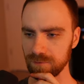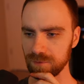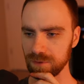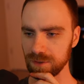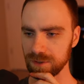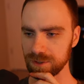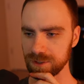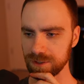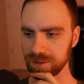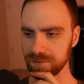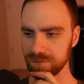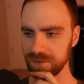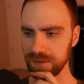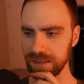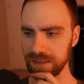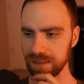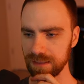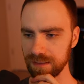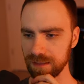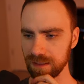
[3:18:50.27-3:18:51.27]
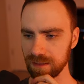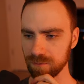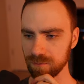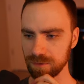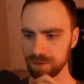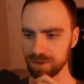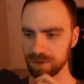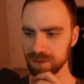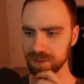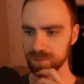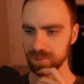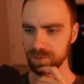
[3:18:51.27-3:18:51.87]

version of A get which is